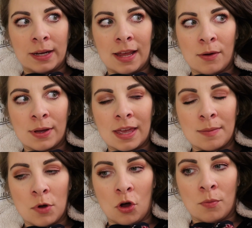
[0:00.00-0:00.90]
right now I
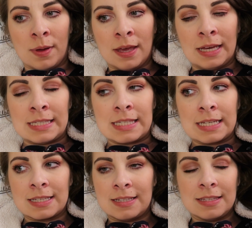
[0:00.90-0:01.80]
came home it's
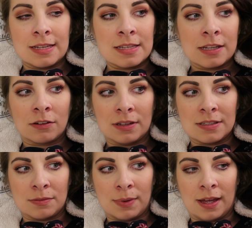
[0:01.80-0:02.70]
66
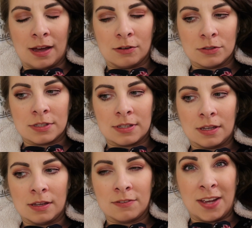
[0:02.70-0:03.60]
degrees in my house
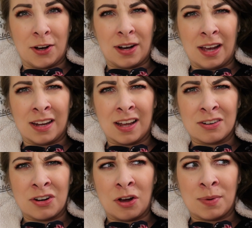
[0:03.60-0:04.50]
Fahrenheit I
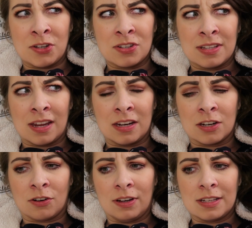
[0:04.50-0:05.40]
don't know how much is that in
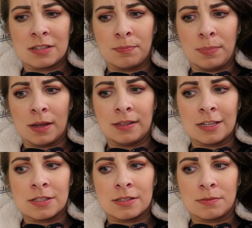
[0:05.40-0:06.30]
degrees but
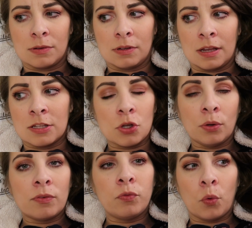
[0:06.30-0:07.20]
that's and it's
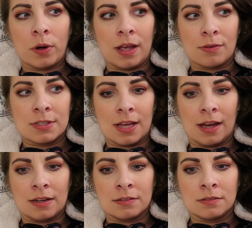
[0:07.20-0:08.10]
only 40
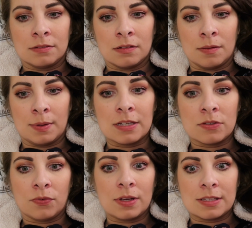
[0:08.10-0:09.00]
outside I mean
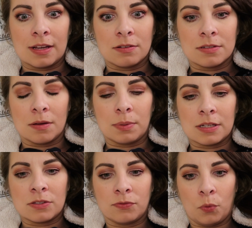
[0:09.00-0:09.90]
it's freezing outside but
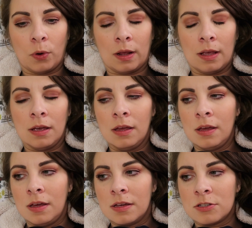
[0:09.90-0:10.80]
it's 40
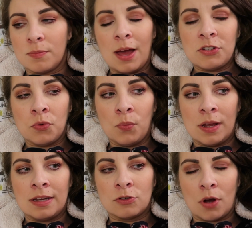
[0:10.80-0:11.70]
so imagine
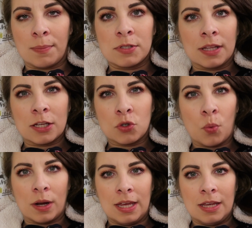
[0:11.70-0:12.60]
when it drops to like
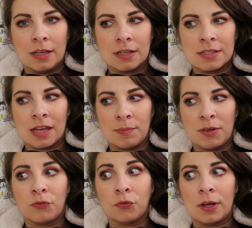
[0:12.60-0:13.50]
20, it's gonna
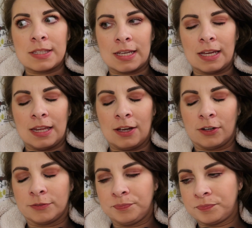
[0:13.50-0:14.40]
be freezing in
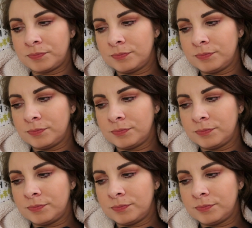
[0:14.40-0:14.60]
here.